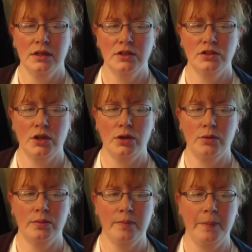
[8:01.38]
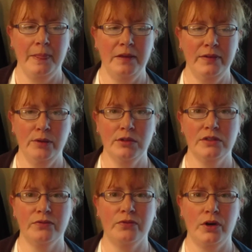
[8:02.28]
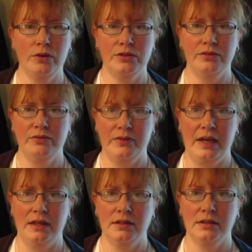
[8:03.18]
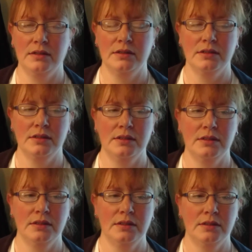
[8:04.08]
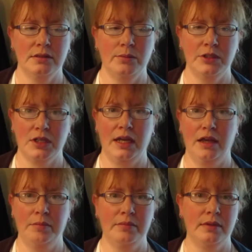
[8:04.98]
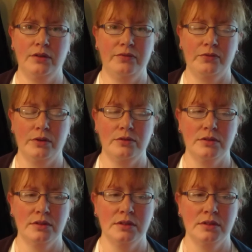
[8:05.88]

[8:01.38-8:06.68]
So if anyone's a Frozen fan, which I am, love Frozen,